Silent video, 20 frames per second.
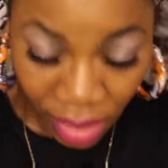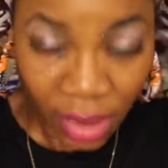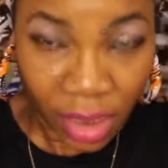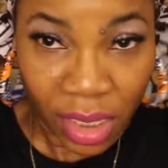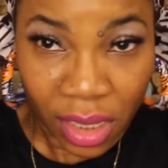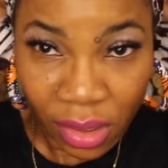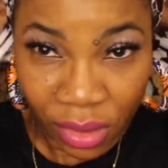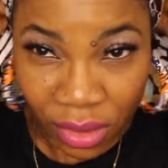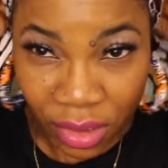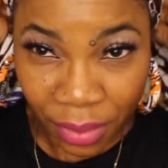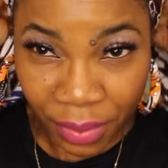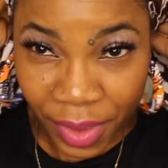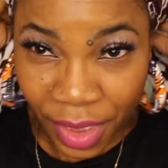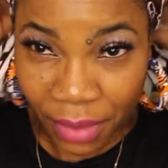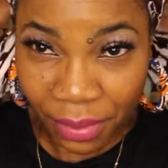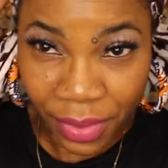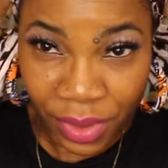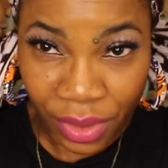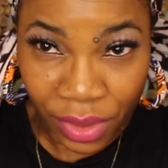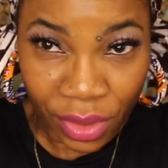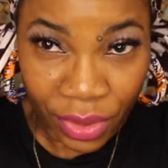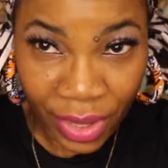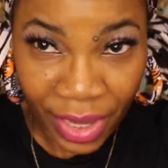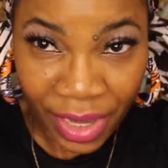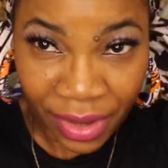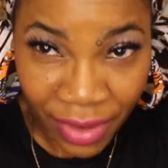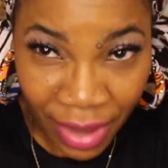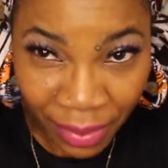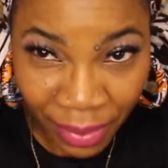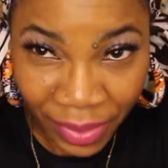You know, sometimes your
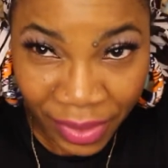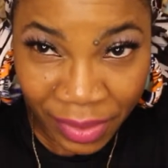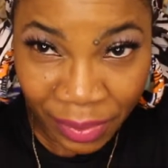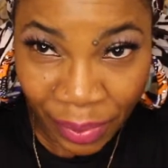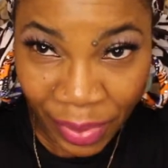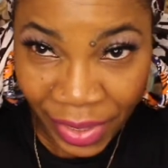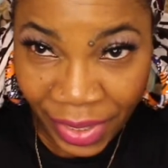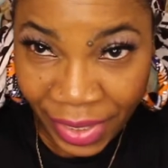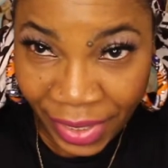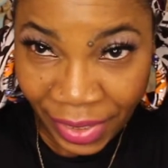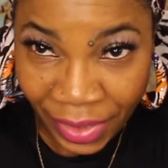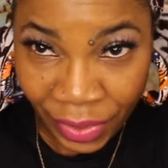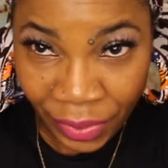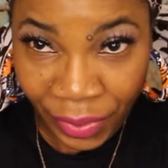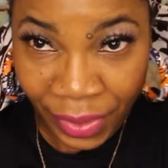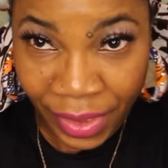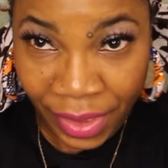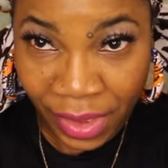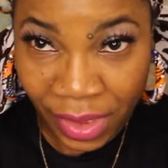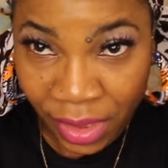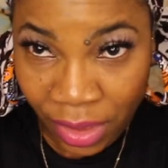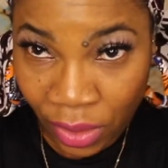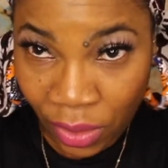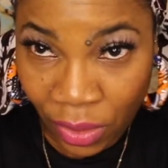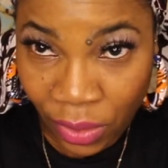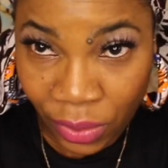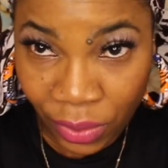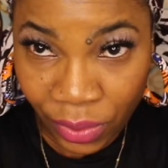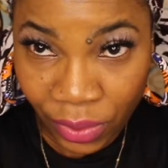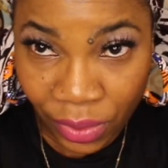hair wrap is big anyway,
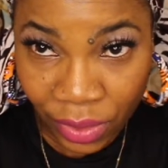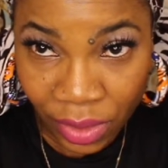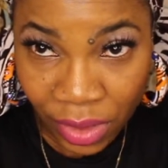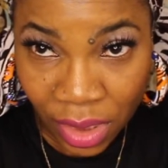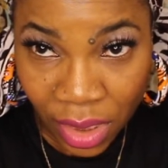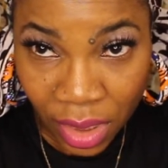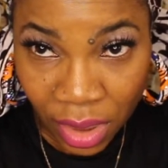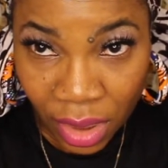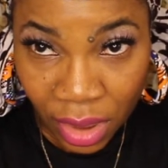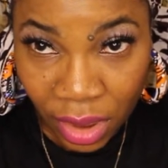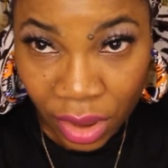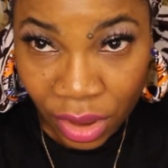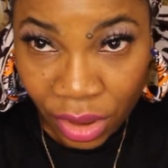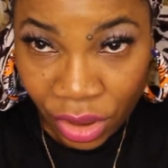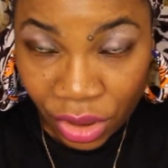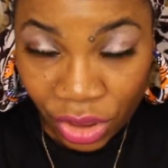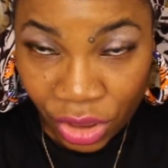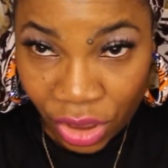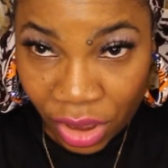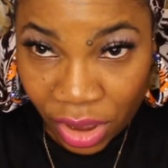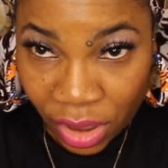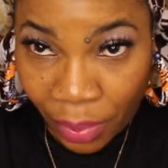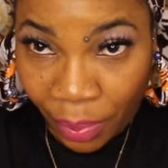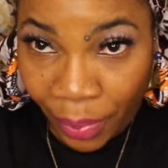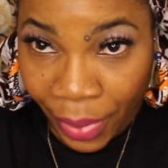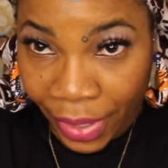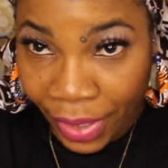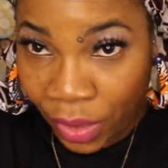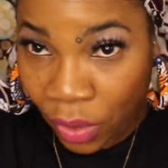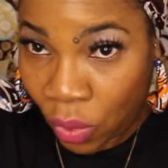so just
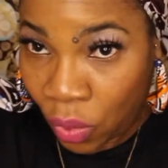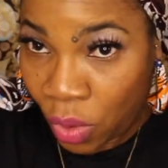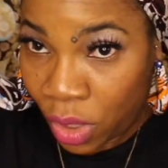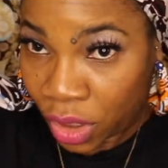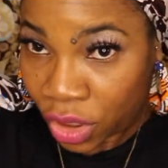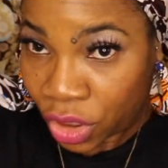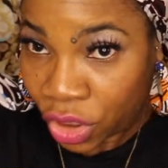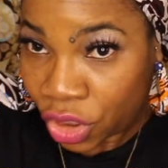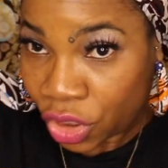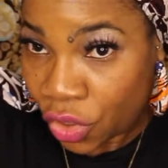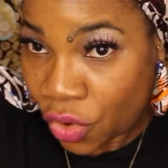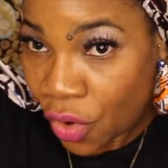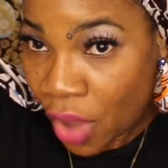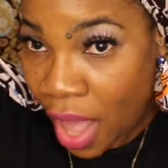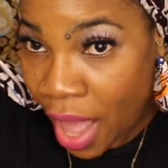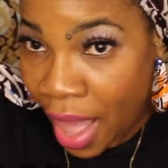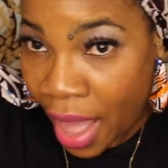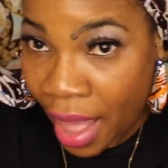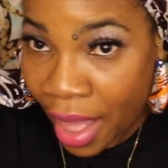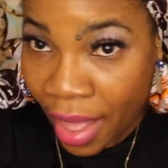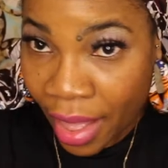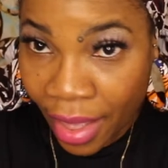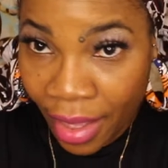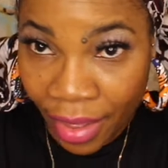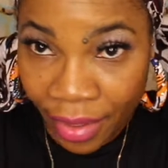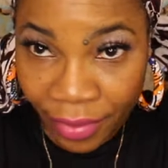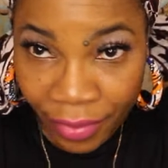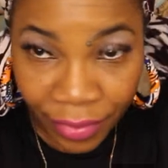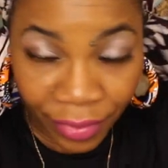depend on what you have.